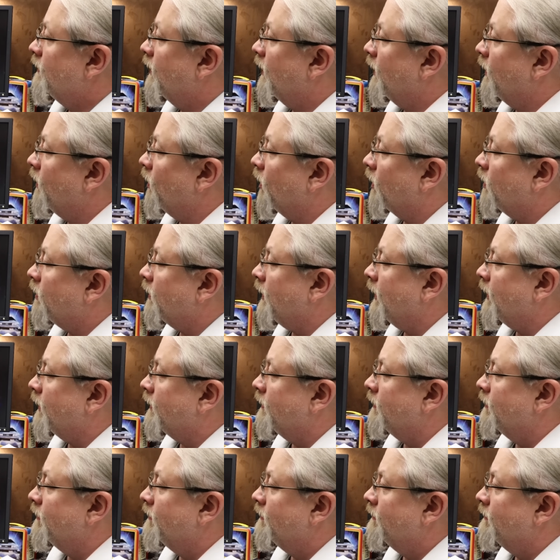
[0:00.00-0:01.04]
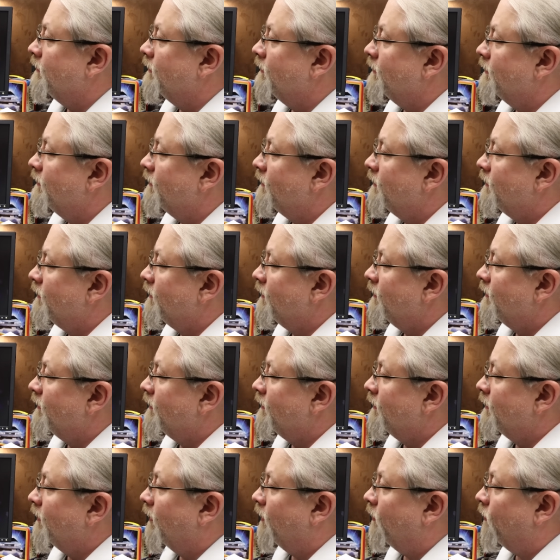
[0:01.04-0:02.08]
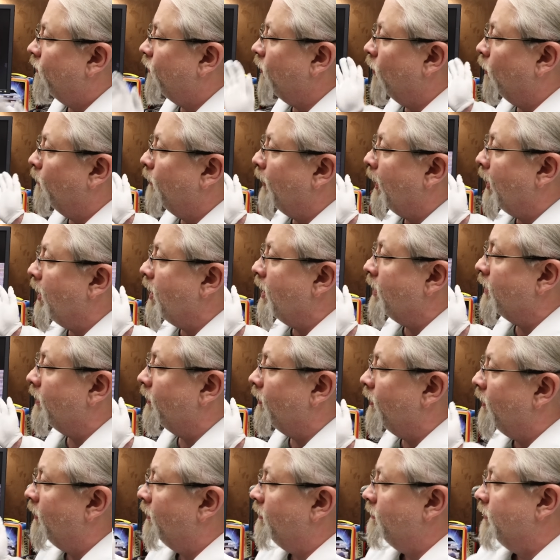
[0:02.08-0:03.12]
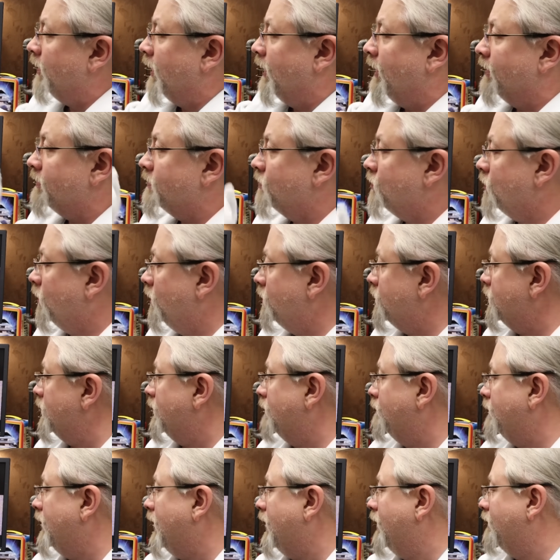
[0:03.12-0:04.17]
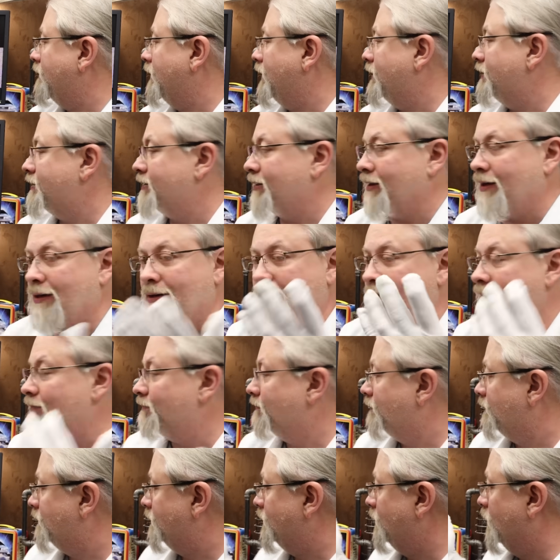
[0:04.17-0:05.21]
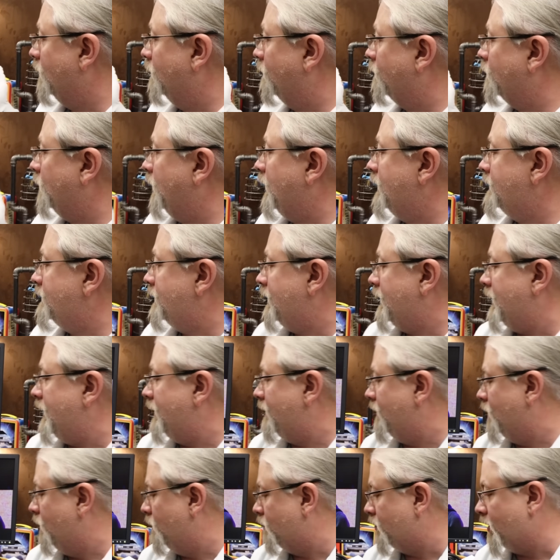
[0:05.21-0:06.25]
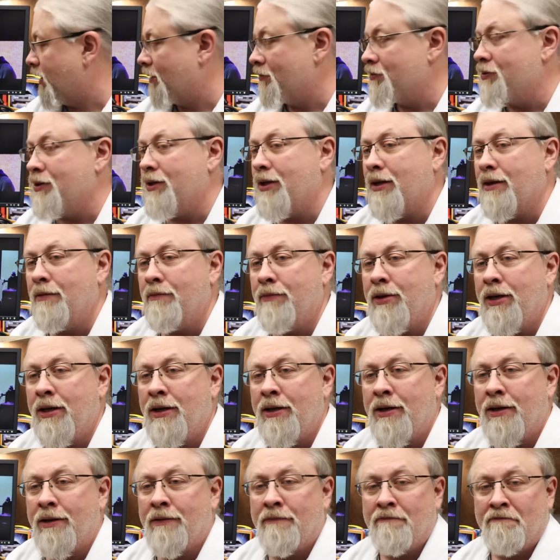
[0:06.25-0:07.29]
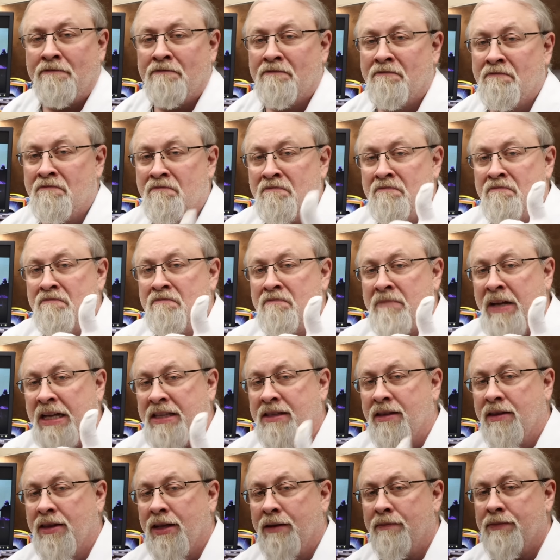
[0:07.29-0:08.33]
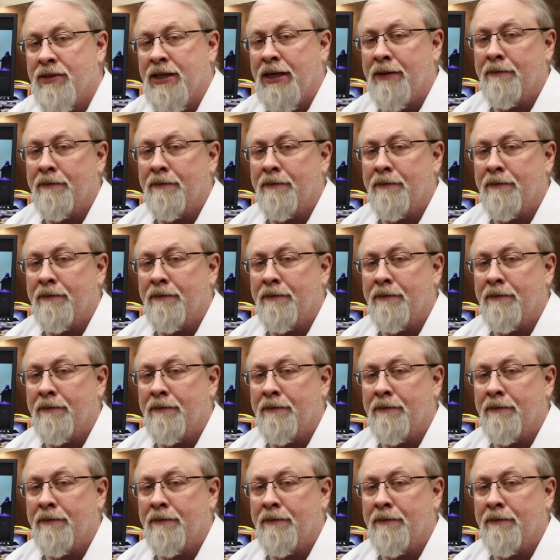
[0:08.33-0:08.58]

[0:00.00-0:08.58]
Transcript: I hear a click. Still powering the load and it's charging the battery. So no freezing, no problems with the computer that's a thumbs